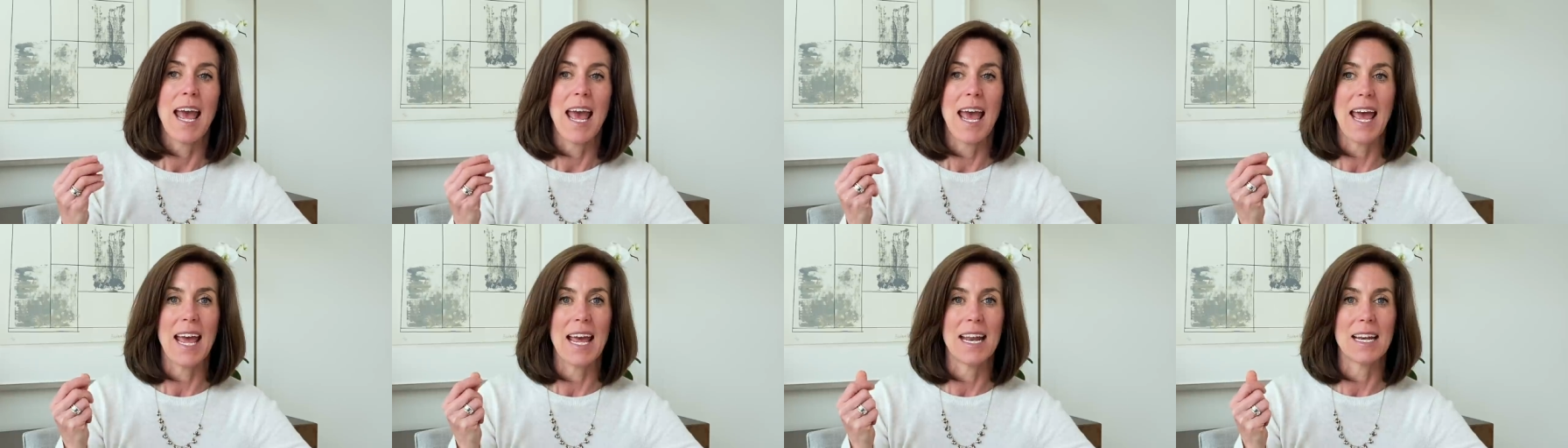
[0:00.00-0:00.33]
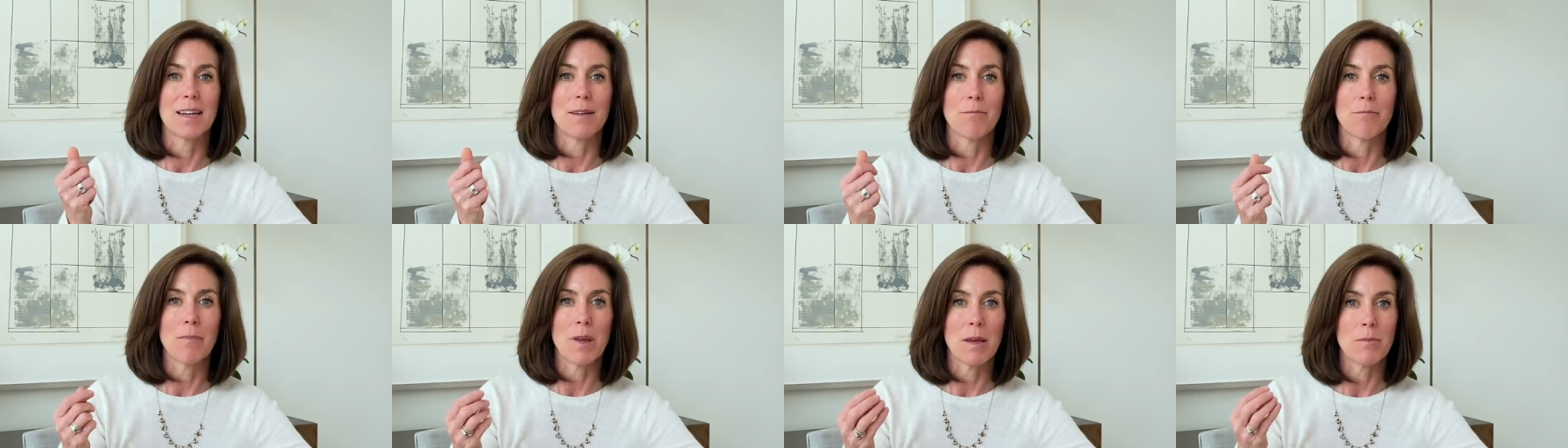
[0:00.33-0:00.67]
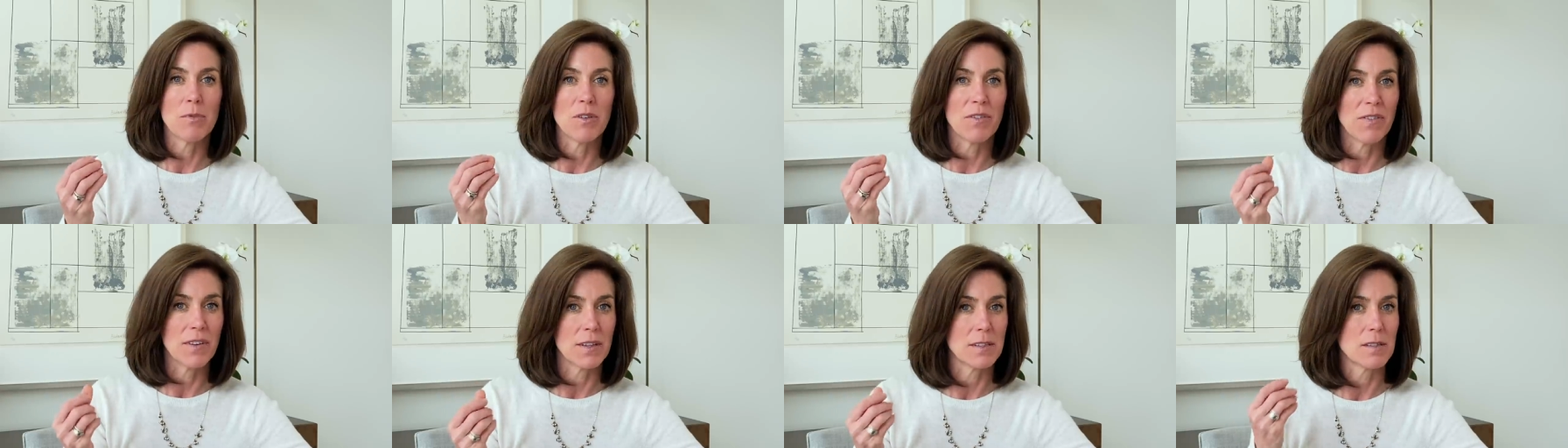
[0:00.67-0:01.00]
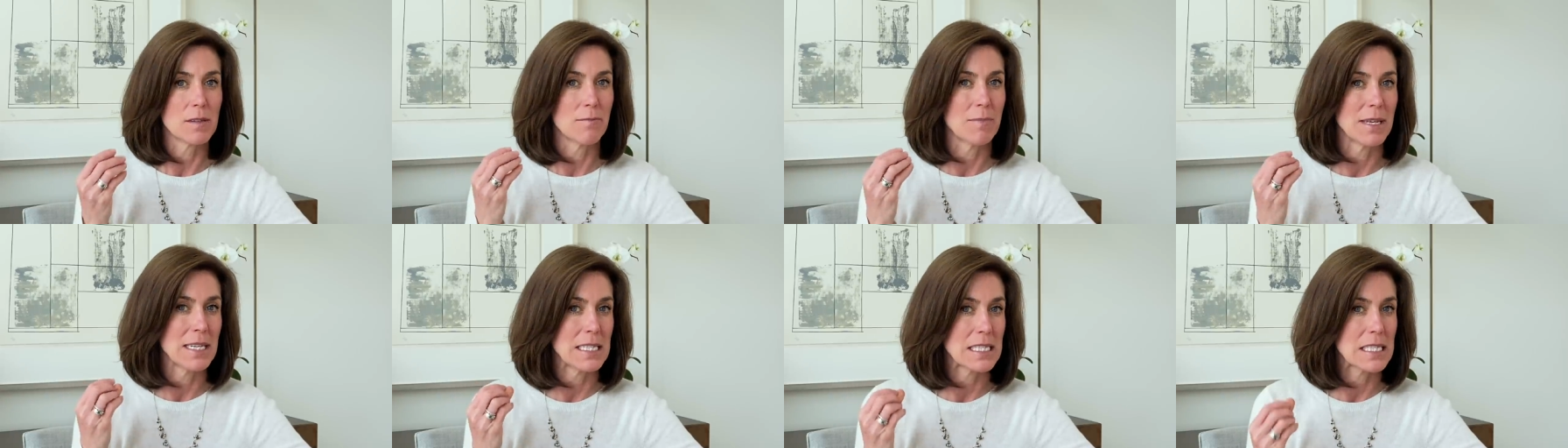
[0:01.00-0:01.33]
and maybe
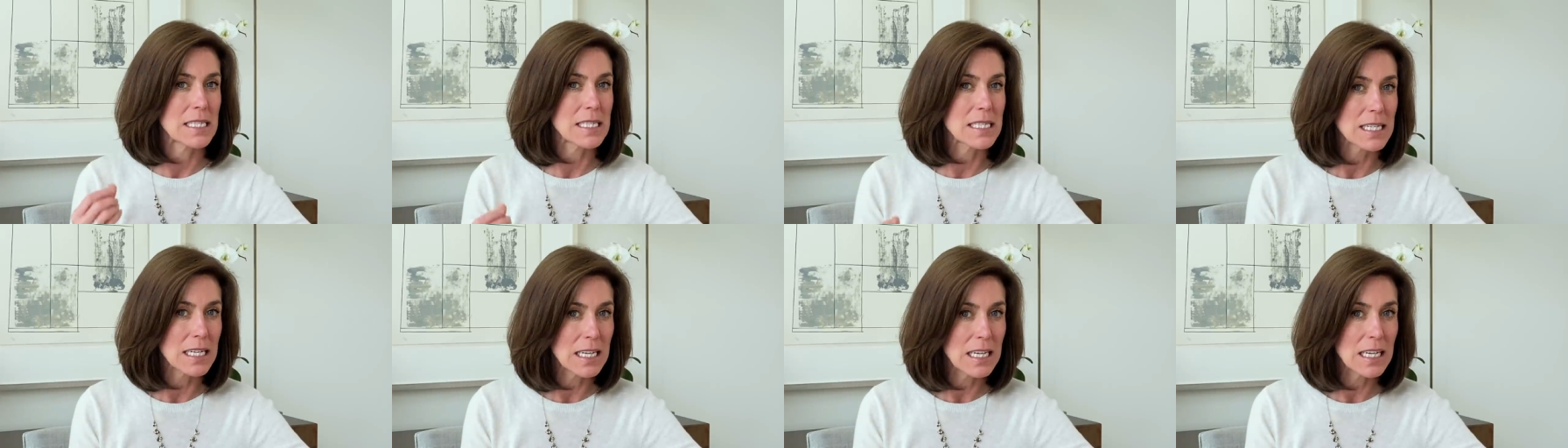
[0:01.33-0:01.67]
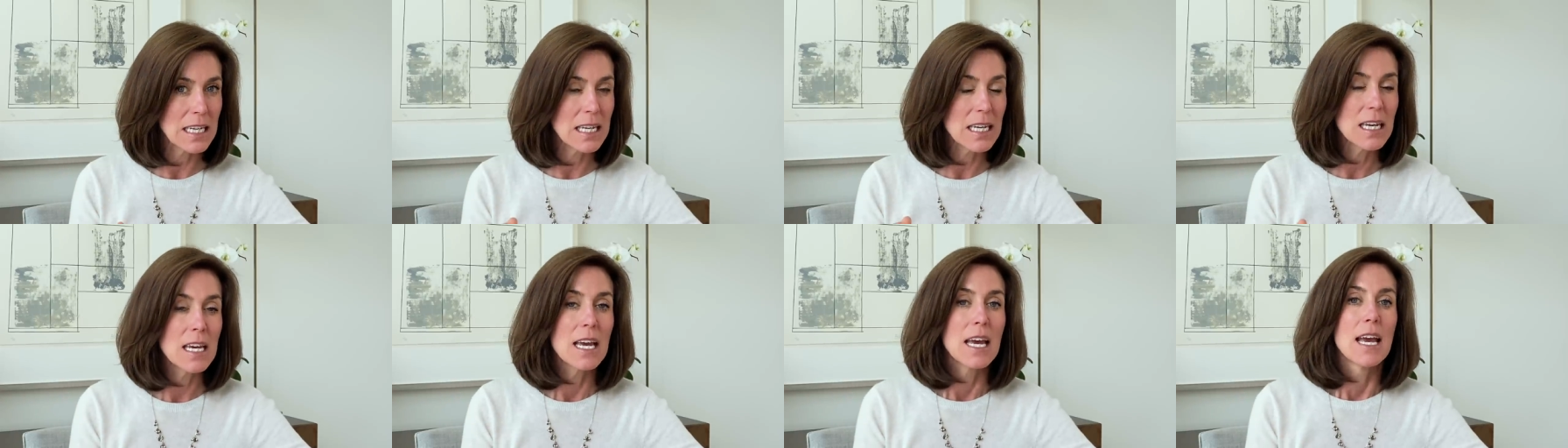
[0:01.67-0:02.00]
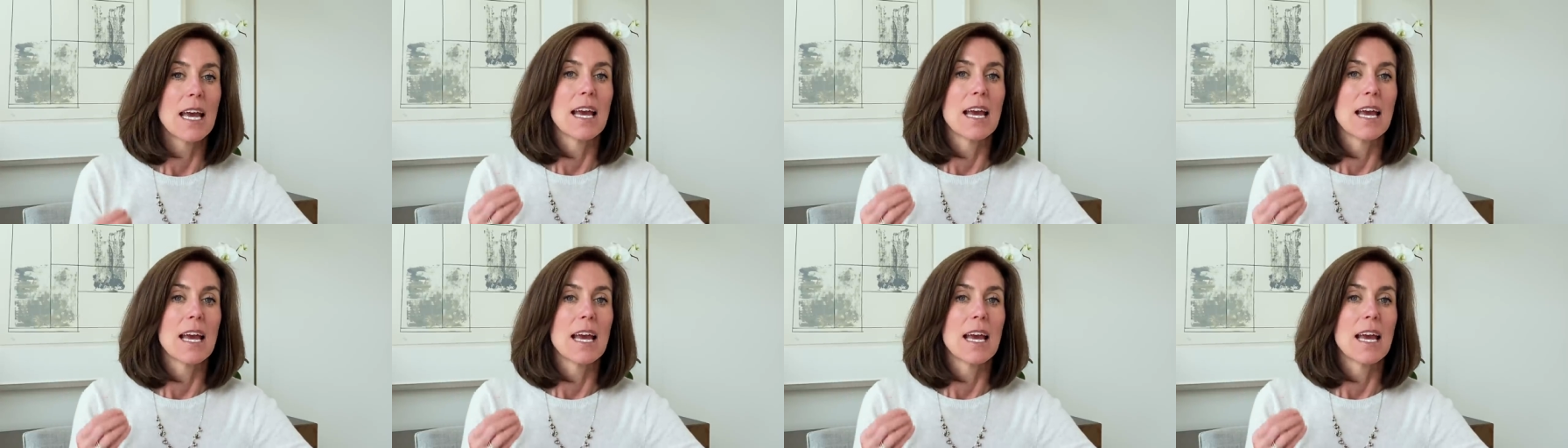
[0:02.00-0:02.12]
feels a bit sticky,